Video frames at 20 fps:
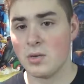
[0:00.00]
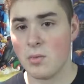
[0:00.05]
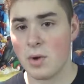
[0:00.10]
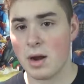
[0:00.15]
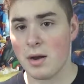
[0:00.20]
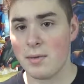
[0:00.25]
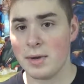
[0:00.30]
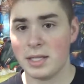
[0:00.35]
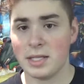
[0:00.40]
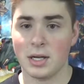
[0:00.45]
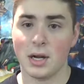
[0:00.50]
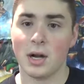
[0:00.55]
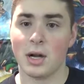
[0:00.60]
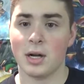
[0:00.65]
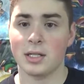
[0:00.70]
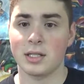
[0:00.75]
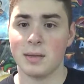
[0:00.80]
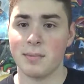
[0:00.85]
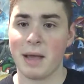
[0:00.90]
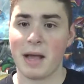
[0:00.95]
where we
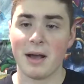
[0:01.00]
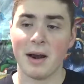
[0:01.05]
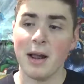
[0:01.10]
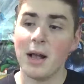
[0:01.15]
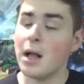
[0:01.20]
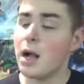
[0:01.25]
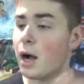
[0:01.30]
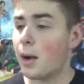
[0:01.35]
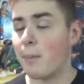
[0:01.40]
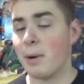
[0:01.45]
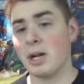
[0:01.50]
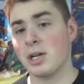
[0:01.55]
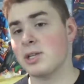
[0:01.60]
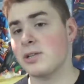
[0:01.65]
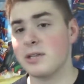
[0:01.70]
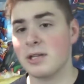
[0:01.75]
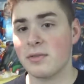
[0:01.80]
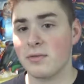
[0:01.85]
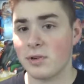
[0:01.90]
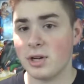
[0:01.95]
talked about a bunch of
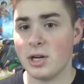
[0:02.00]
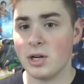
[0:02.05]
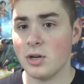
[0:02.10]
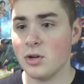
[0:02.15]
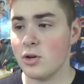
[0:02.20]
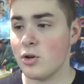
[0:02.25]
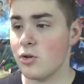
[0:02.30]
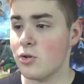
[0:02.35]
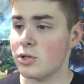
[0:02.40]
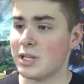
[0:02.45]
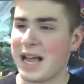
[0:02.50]
different news,